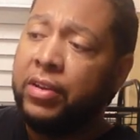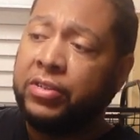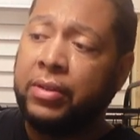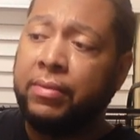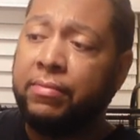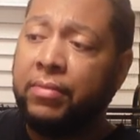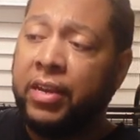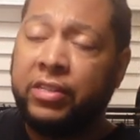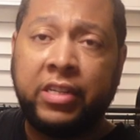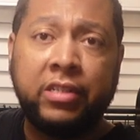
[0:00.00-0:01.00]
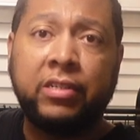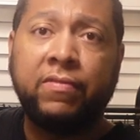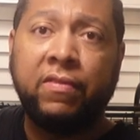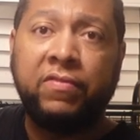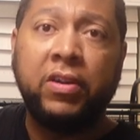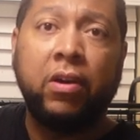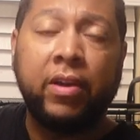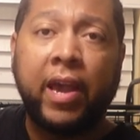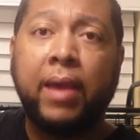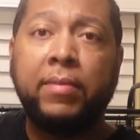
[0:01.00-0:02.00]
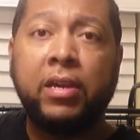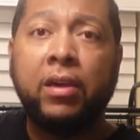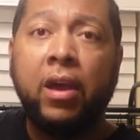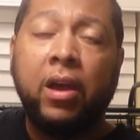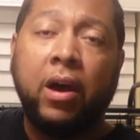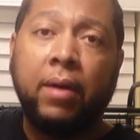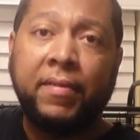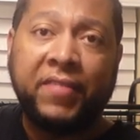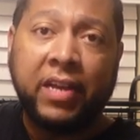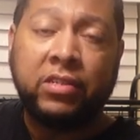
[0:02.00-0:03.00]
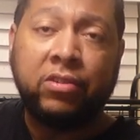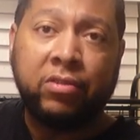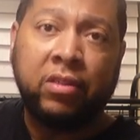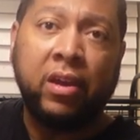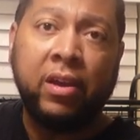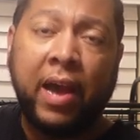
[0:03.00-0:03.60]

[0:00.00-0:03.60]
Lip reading: some intensive VR gaming, if that's your thing.